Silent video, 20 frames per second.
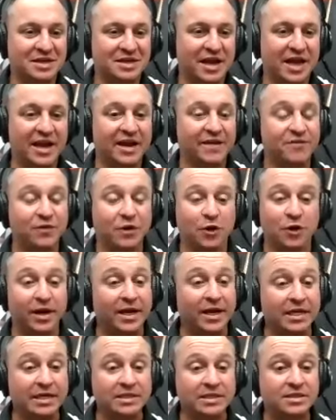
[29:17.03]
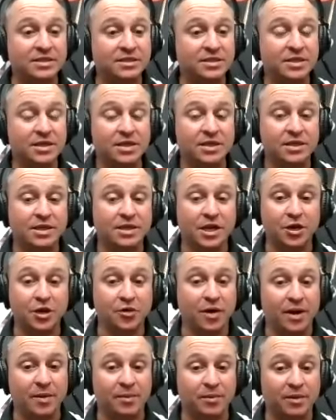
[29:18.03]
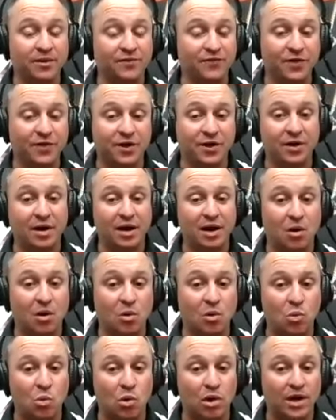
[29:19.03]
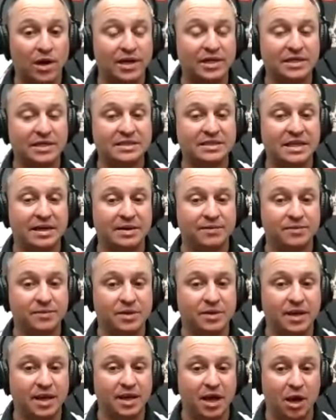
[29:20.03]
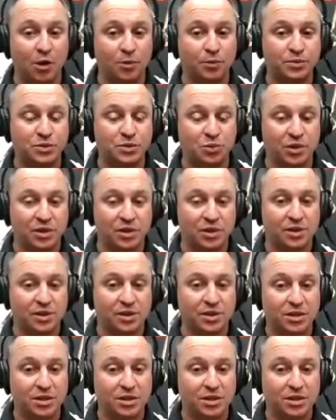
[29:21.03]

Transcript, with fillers: And if there no. is, then you're able to figure out what it is that helps with